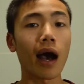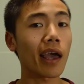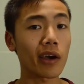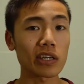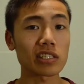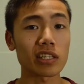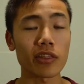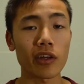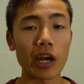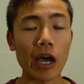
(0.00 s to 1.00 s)
I honestly
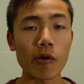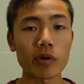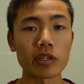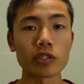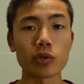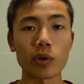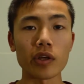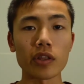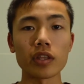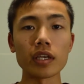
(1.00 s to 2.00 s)
thought I would
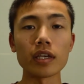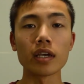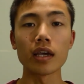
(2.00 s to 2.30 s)
enjoy the